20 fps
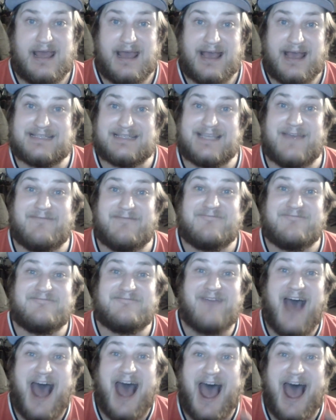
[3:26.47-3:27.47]
has hit
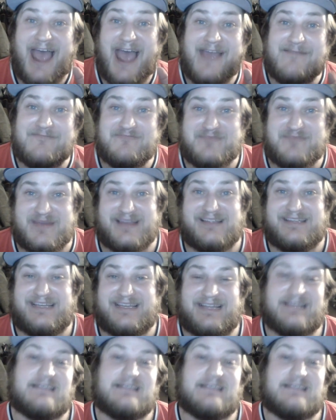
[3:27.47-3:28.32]
5 million.